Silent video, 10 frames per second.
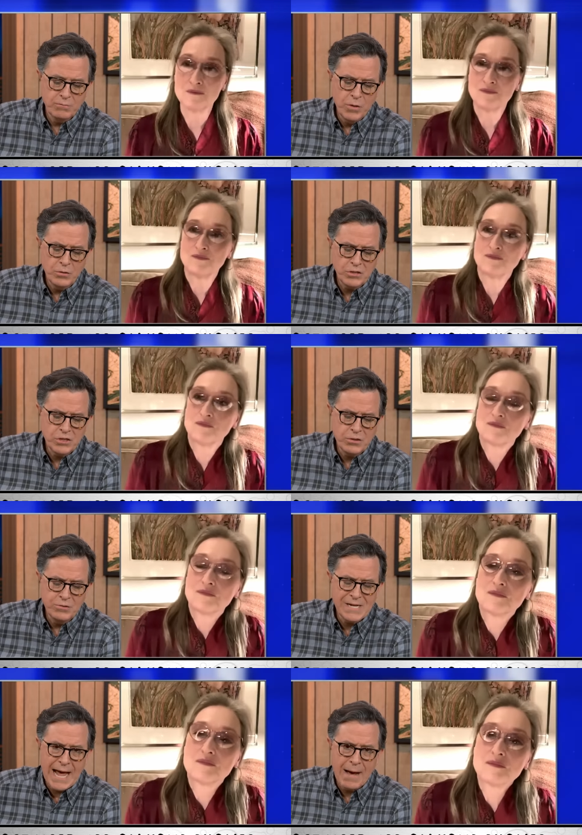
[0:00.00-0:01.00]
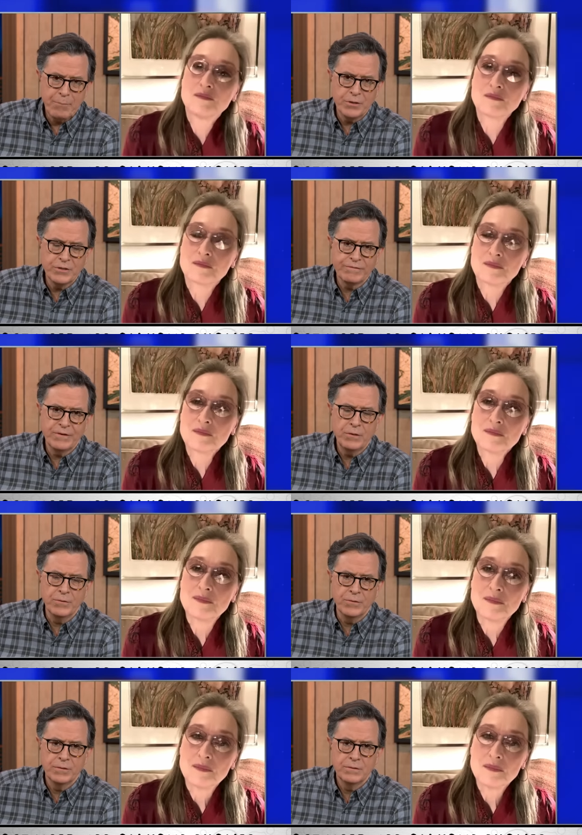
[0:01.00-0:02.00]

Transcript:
Speaker 1: Most used app on your phone?